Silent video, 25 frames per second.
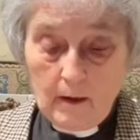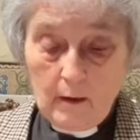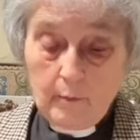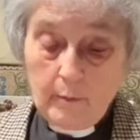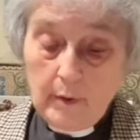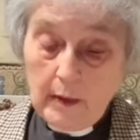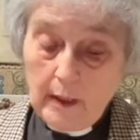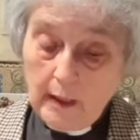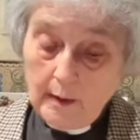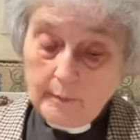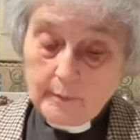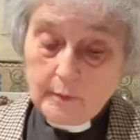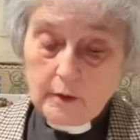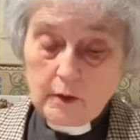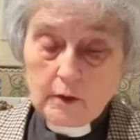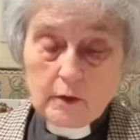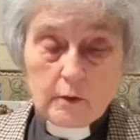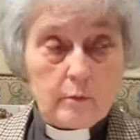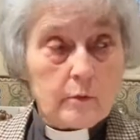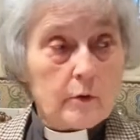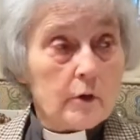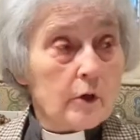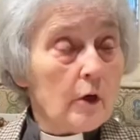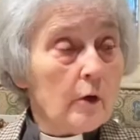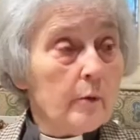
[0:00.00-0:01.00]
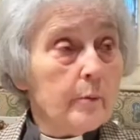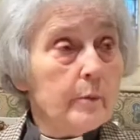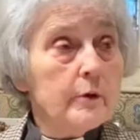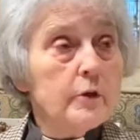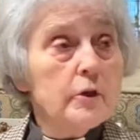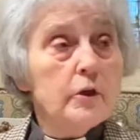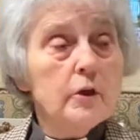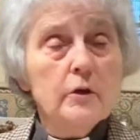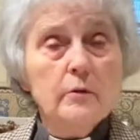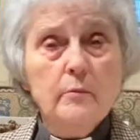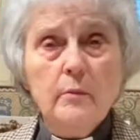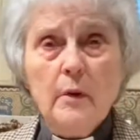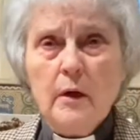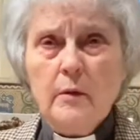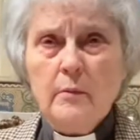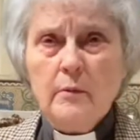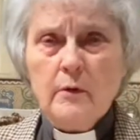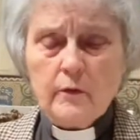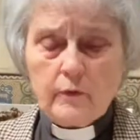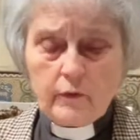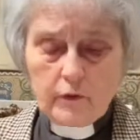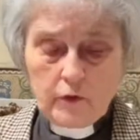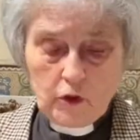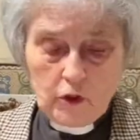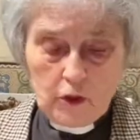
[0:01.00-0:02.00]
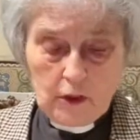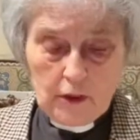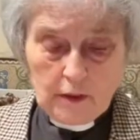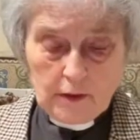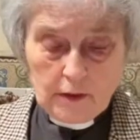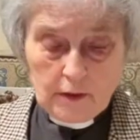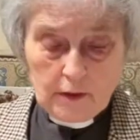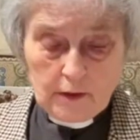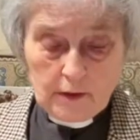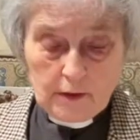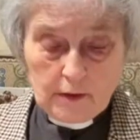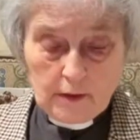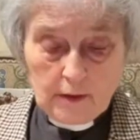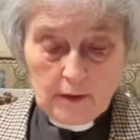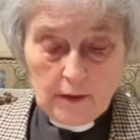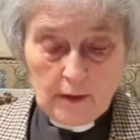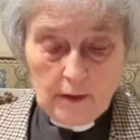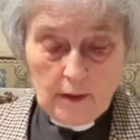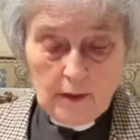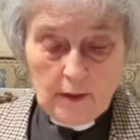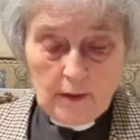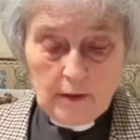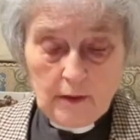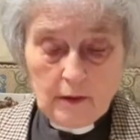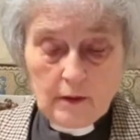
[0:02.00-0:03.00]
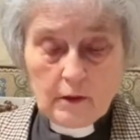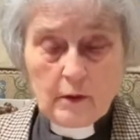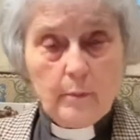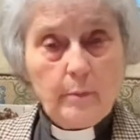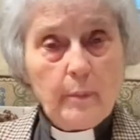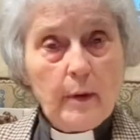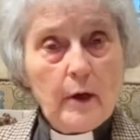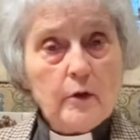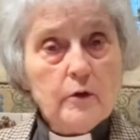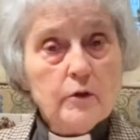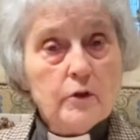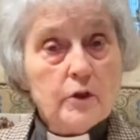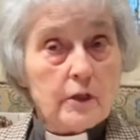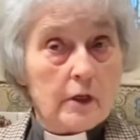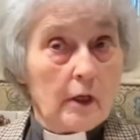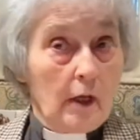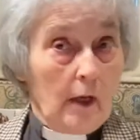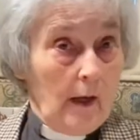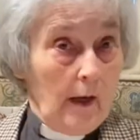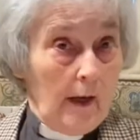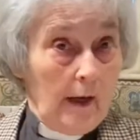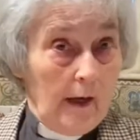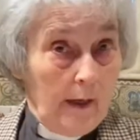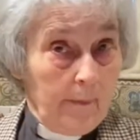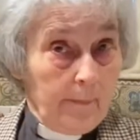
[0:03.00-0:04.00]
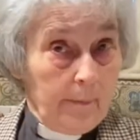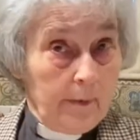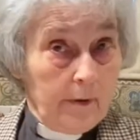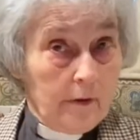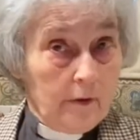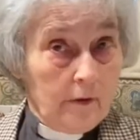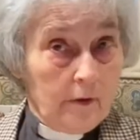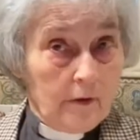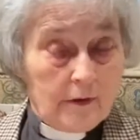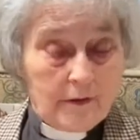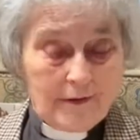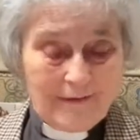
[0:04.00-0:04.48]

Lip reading: Perhaps this was an opportune moment for Jesus, that the boats happened